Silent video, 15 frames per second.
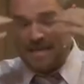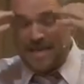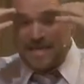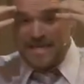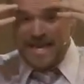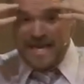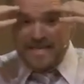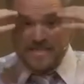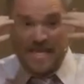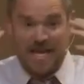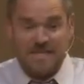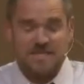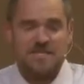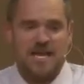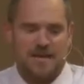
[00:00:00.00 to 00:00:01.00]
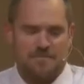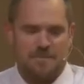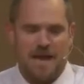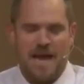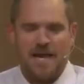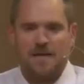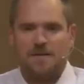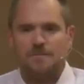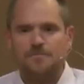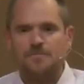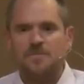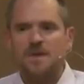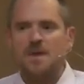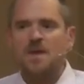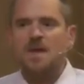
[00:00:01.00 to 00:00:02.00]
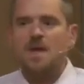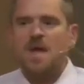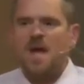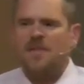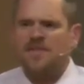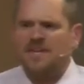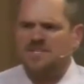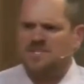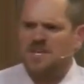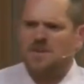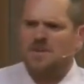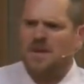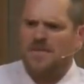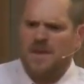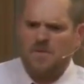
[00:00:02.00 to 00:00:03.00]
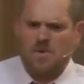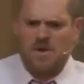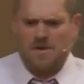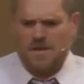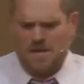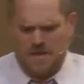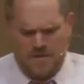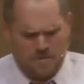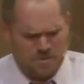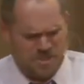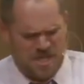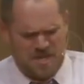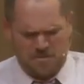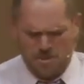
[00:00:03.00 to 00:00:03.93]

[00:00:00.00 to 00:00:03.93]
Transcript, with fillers: and he got his eyesight back, and they said, and they were, in, and they were saying to him,